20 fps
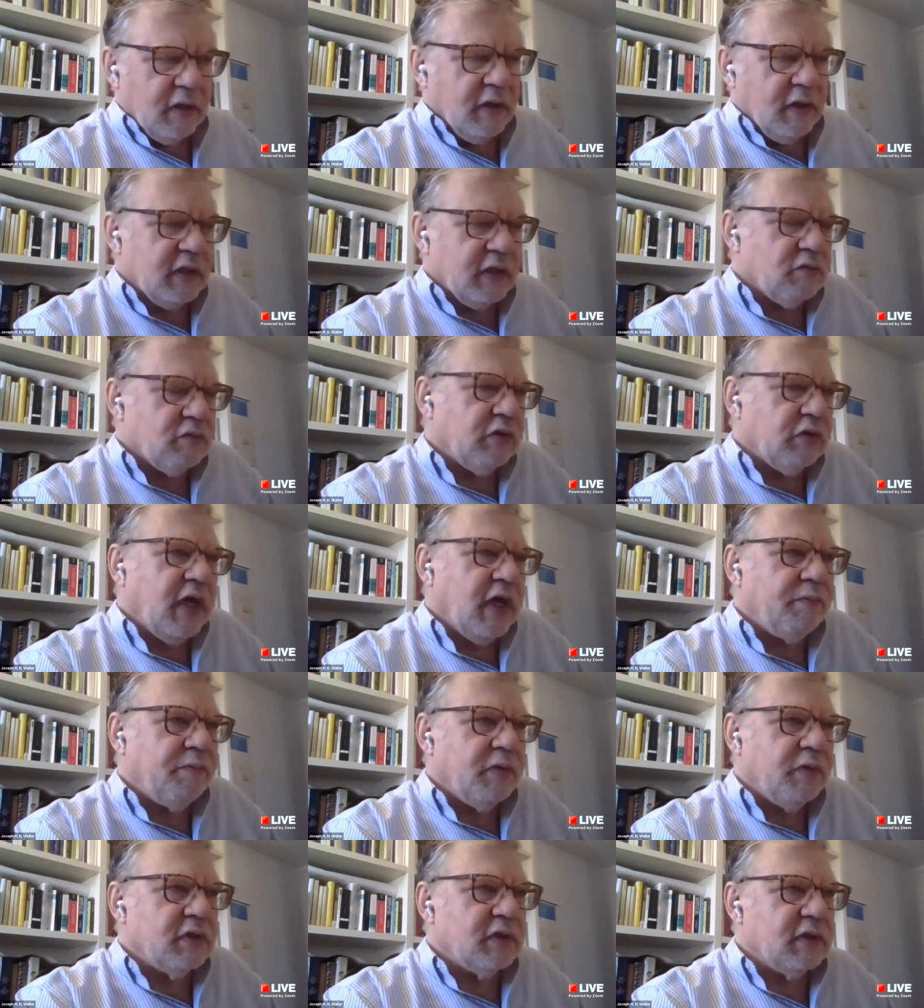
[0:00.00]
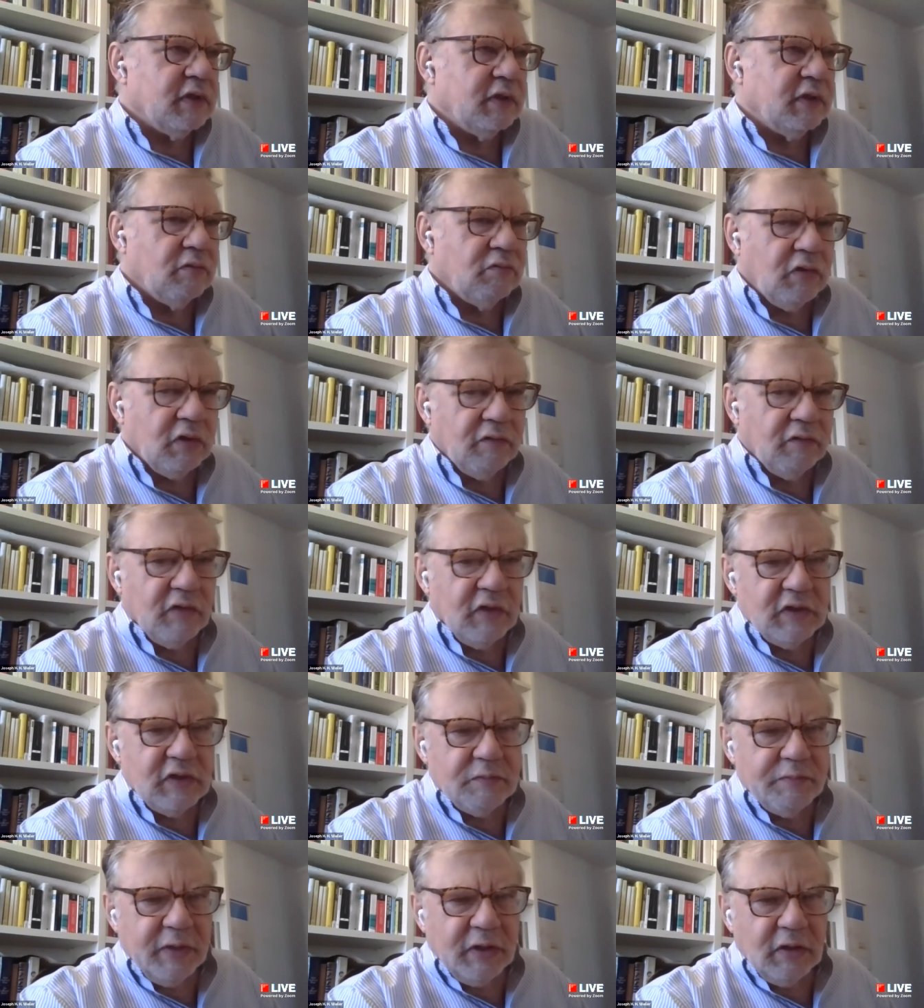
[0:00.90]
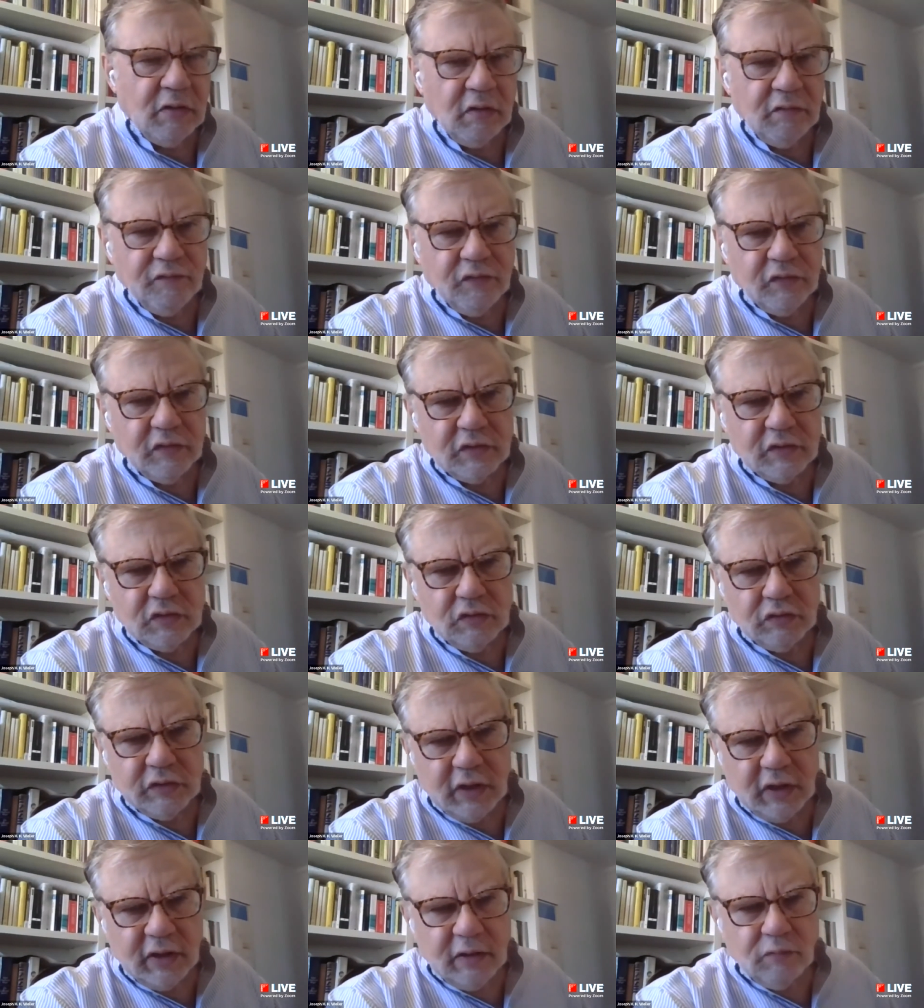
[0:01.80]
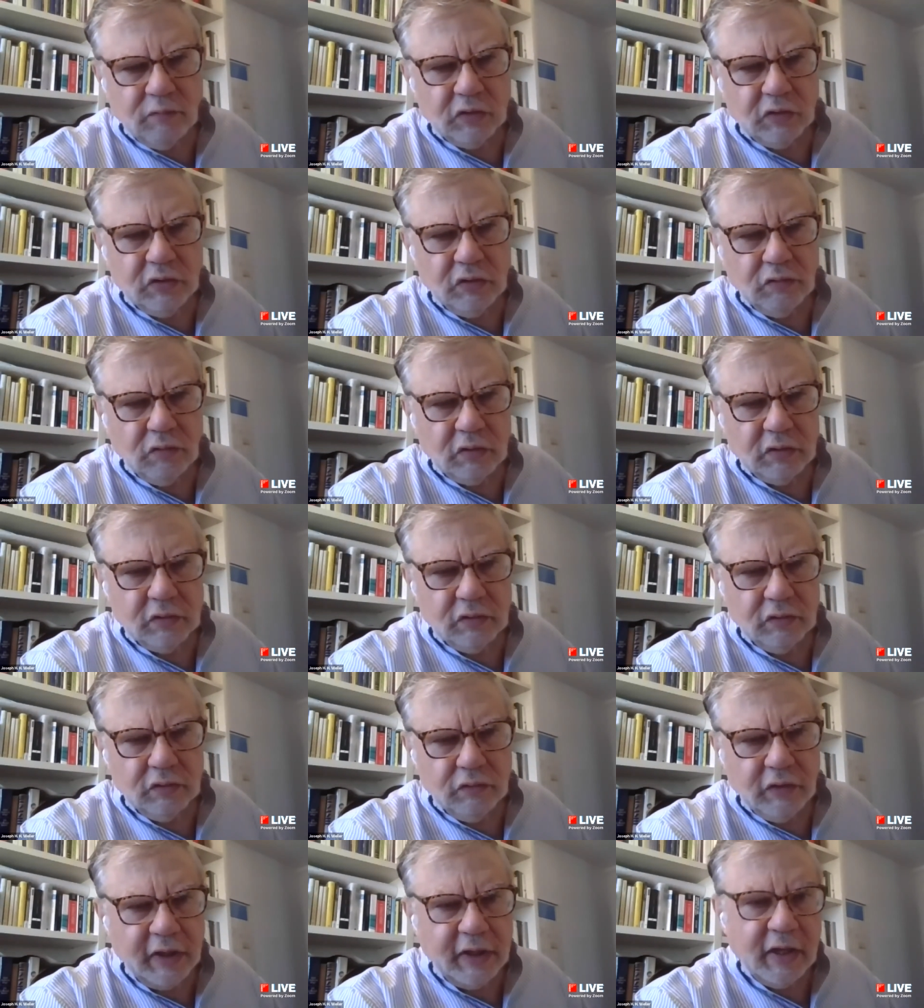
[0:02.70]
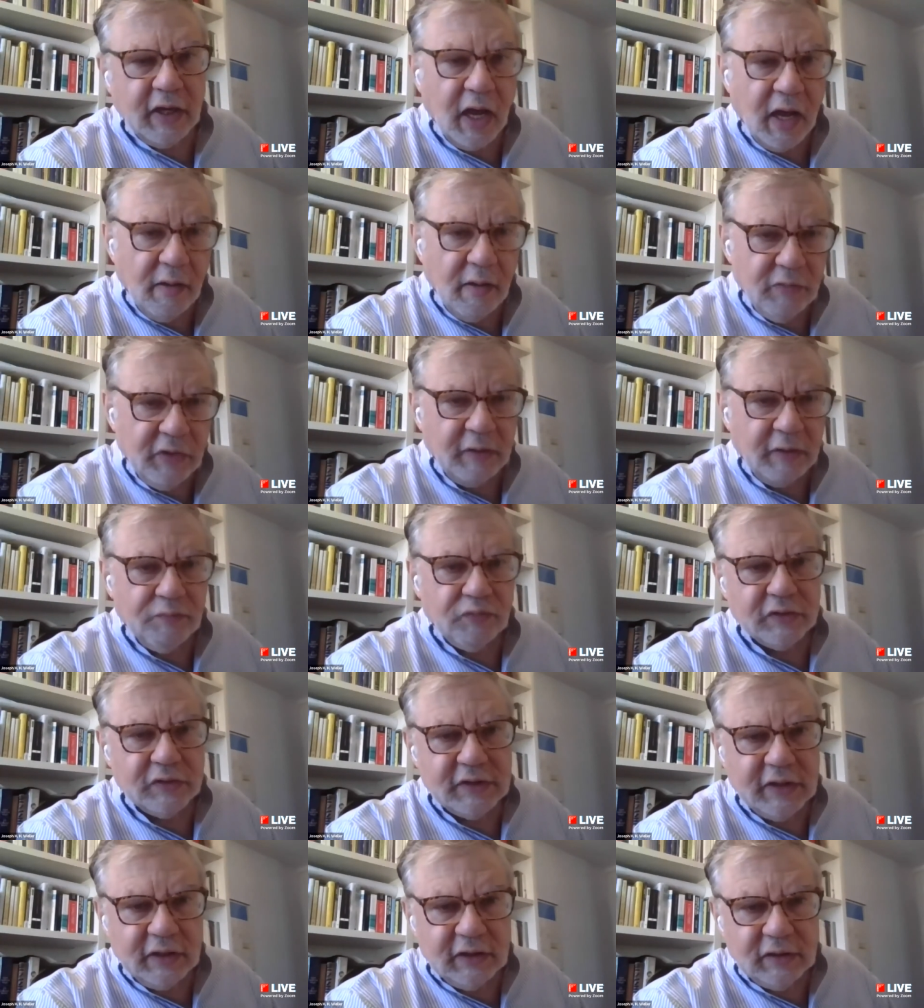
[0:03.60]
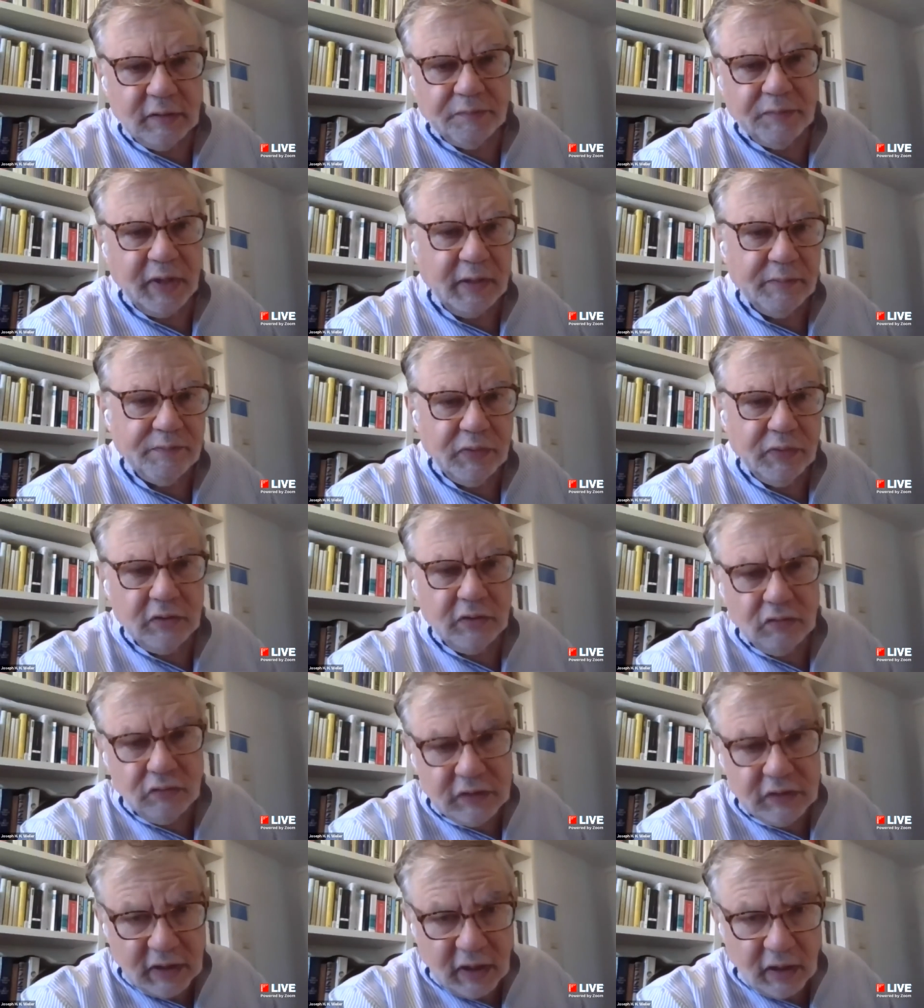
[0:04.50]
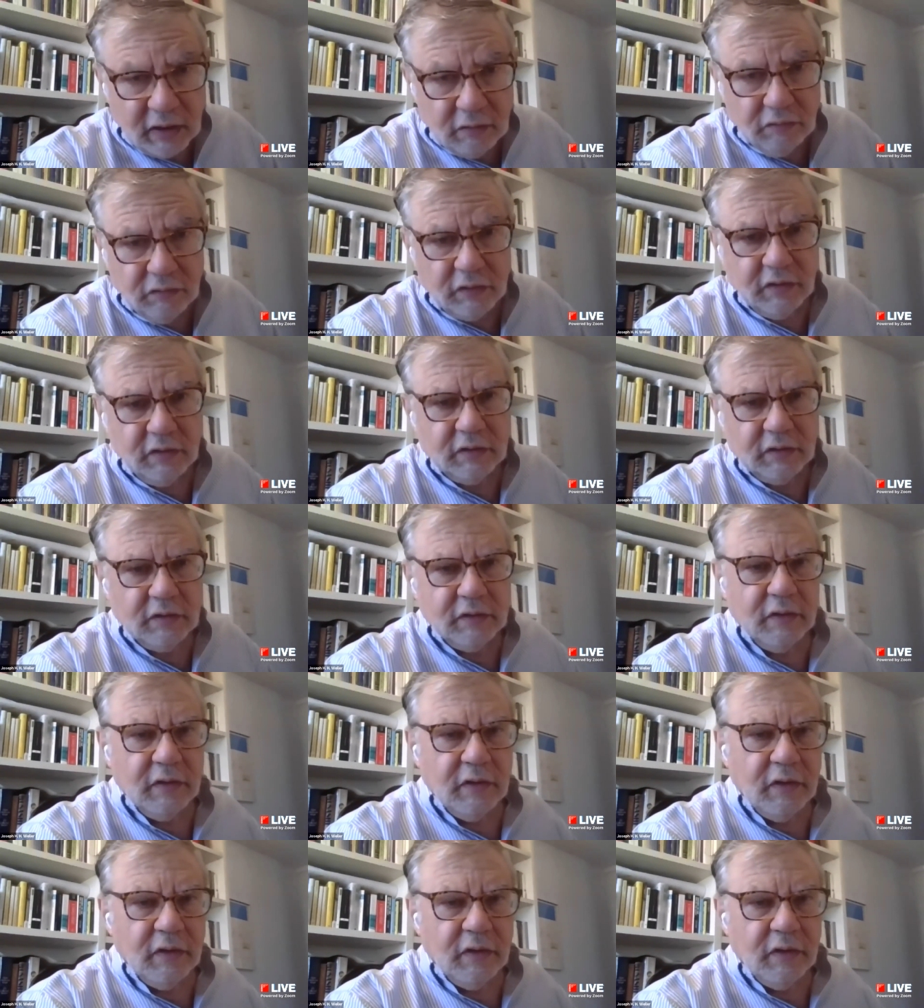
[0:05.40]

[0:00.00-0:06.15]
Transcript: That's what happens in one of these big conferences. You tell them what you want to, they come, they present a paper, you're stuck with it.